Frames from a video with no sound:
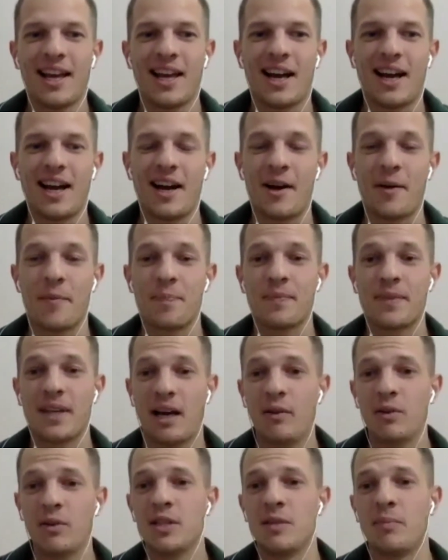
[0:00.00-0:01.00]

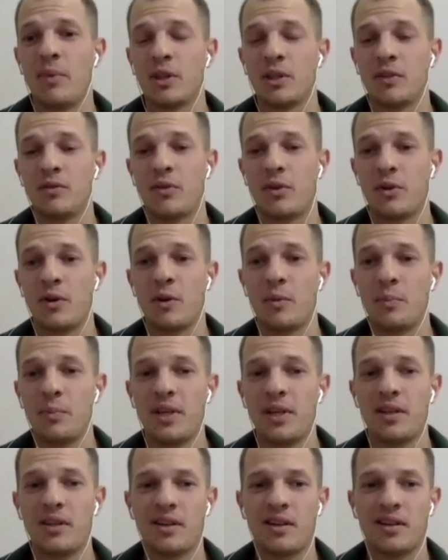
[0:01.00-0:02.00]
How is it important for your
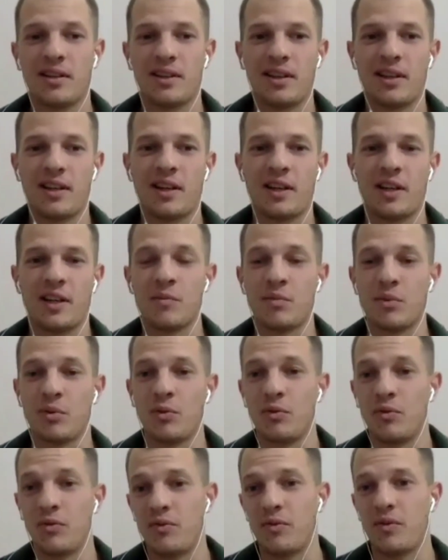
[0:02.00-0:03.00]
opinion
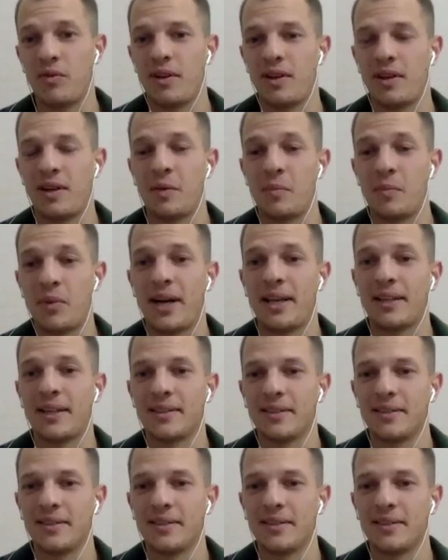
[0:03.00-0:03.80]
improve brand?